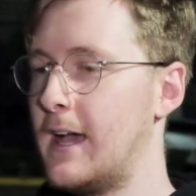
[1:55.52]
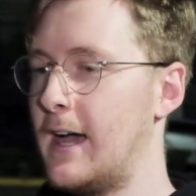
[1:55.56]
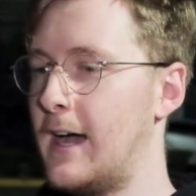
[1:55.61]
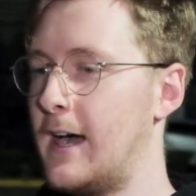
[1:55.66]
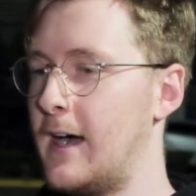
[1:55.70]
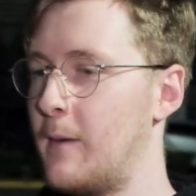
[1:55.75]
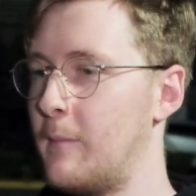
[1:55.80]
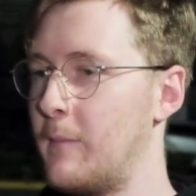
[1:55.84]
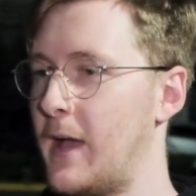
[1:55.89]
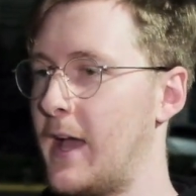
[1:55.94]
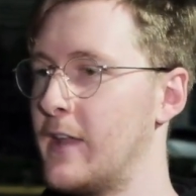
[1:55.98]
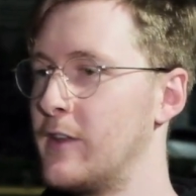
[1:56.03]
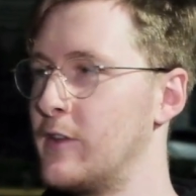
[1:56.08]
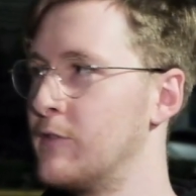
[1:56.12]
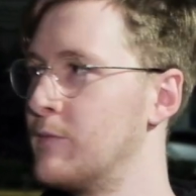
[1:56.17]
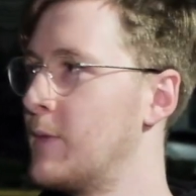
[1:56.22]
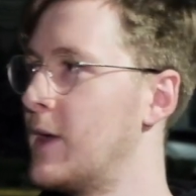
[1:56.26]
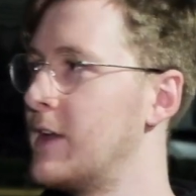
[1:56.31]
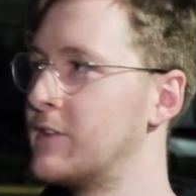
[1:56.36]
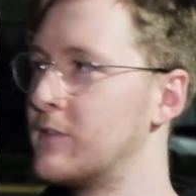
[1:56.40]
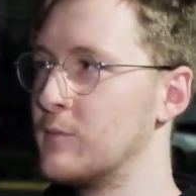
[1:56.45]
And you've
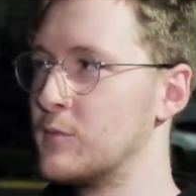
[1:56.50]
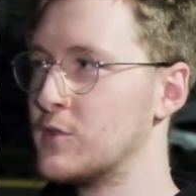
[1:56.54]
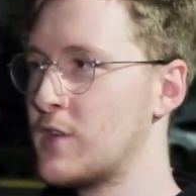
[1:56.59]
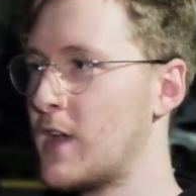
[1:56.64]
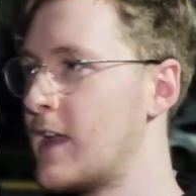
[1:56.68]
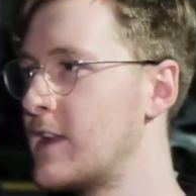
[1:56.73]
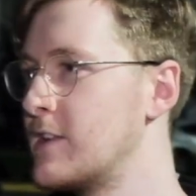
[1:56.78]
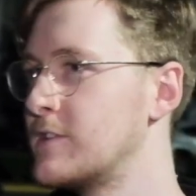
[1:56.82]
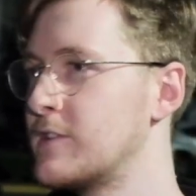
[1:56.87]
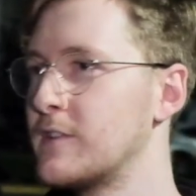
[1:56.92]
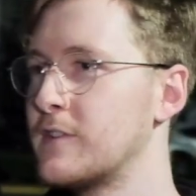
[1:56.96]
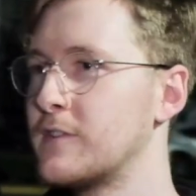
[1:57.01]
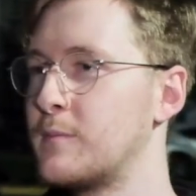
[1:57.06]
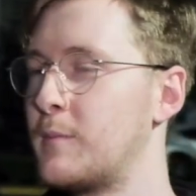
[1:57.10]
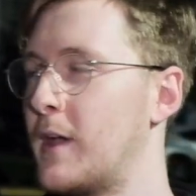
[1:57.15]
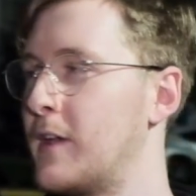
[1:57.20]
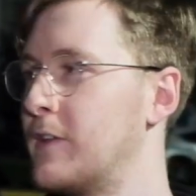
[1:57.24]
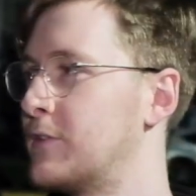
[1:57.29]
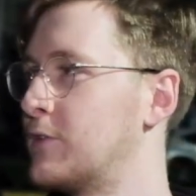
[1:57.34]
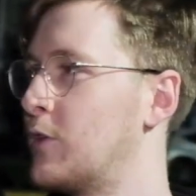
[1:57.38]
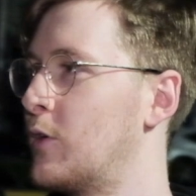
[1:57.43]
made some changes
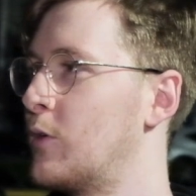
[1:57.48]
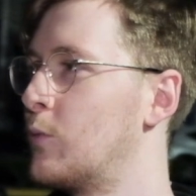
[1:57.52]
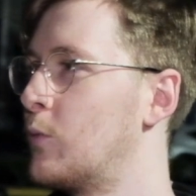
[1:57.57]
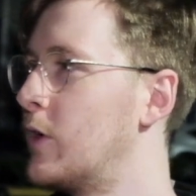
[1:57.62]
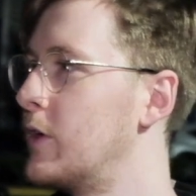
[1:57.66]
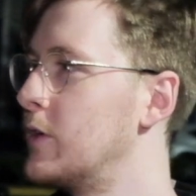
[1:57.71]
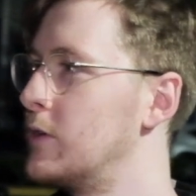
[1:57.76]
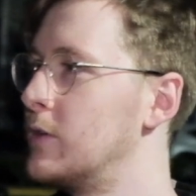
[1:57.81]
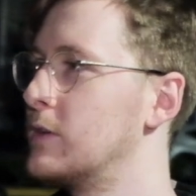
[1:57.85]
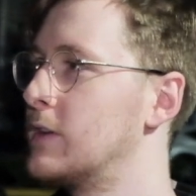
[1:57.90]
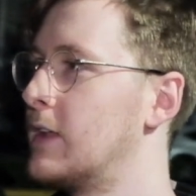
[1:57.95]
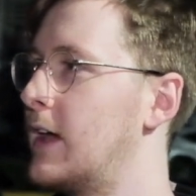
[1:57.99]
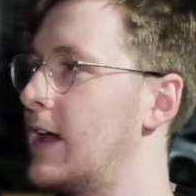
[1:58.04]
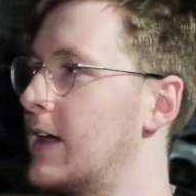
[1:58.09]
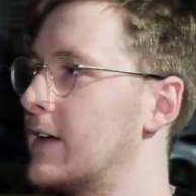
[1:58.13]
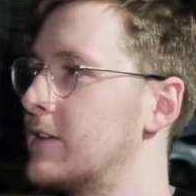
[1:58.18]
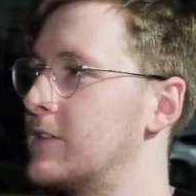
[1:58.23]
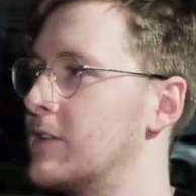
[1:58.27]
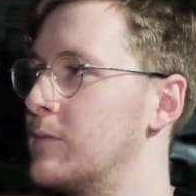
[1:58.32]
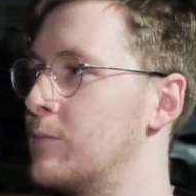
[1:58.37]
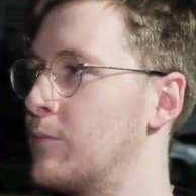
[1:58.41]
based on what you
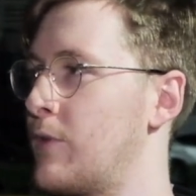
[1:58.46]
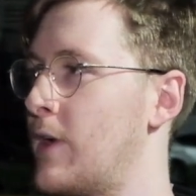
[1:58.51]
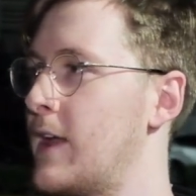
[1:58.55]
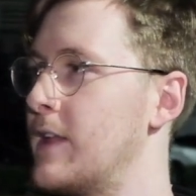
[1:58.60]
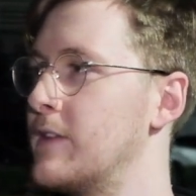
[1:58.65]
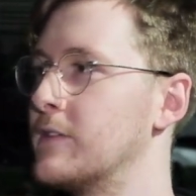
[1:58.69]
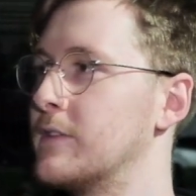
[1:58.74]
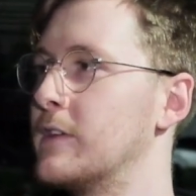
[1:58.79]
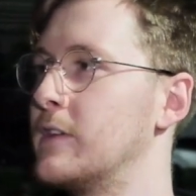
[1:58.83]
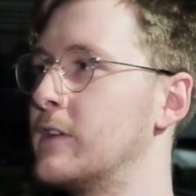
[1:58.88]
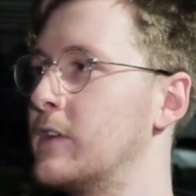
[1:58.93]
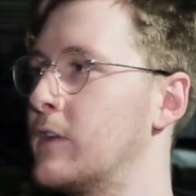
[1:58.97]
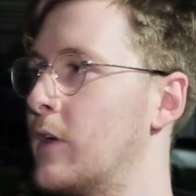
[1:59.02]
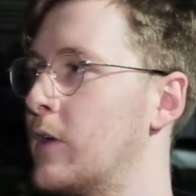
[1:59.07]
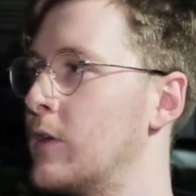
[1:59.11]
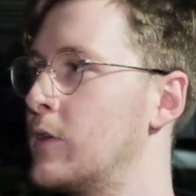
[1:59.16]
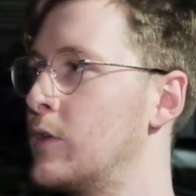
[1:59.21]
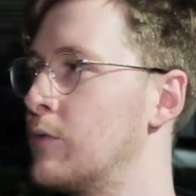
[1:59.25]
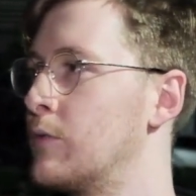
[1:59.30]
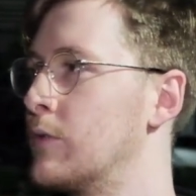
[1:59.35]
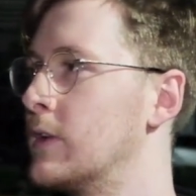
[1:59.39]
liked and brands that
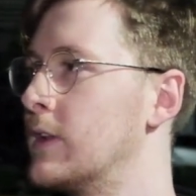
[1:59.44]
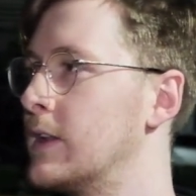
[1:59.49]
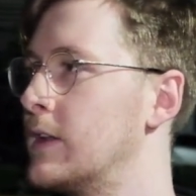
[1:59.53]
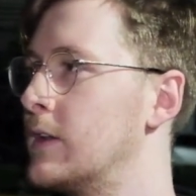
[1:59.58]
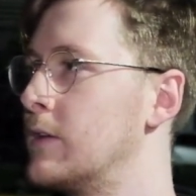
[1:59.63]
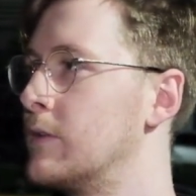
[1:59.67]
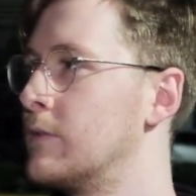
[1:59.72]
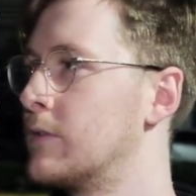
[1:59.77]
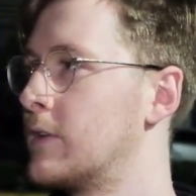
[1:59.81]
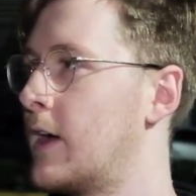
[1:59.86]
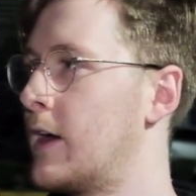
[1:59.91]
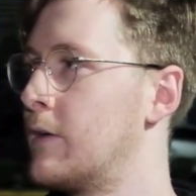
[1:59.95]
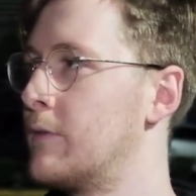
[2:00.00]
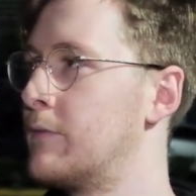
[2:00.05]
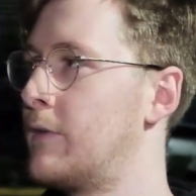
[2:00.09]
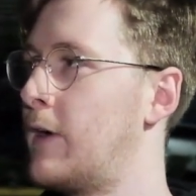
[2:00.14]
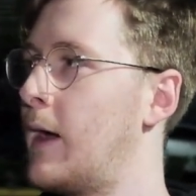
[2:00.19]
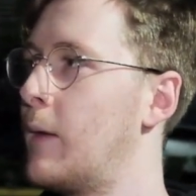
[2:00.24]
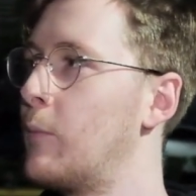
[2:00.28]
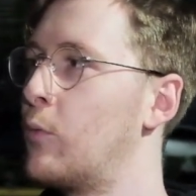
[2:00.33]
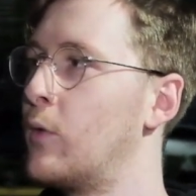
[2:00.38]
you really kind of
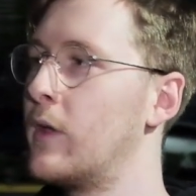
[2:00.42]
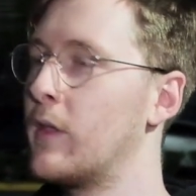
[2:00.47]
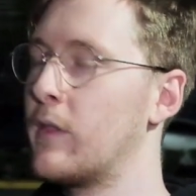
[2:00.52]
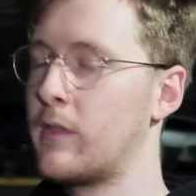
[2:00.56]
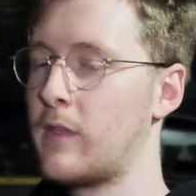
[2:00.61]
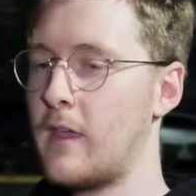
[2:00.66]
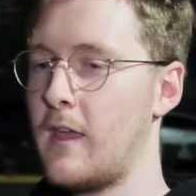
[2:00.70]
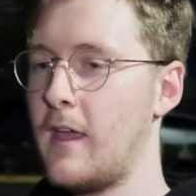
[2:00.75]
vibe with.